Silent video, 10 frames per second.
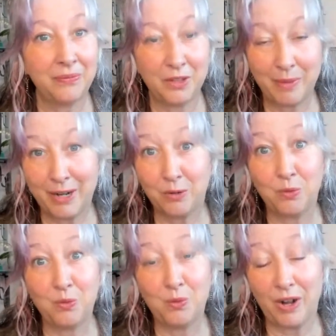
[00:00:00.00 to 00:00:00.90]
no matter
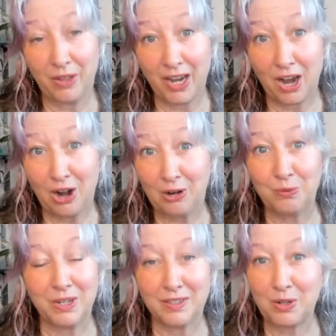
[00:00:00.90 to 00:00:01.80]
where they are,
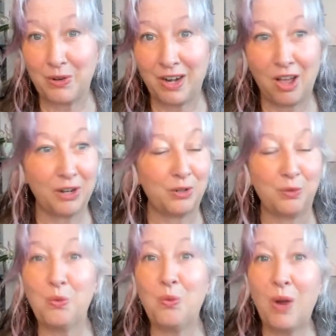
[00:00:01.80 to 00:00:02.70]
what's going on, or
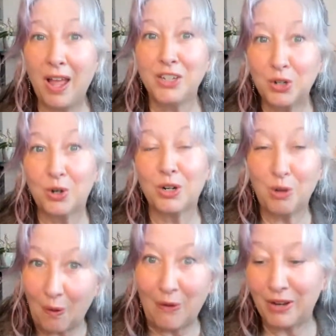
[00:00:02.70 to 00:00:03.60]
what your
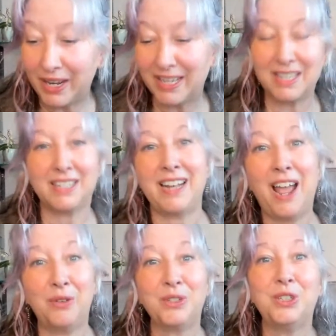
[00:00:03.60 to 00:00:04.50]
goal is and
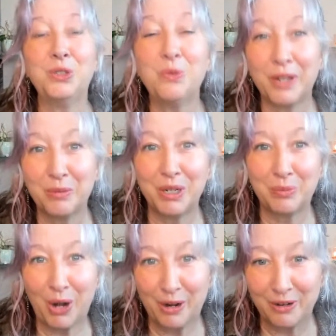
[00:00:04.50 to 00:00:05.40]
how you want to be a
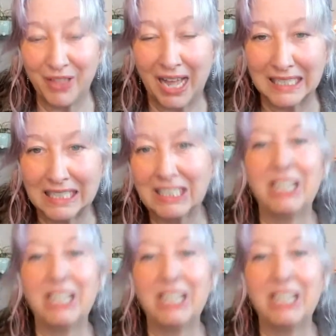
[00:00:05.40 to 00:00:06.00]
part of that.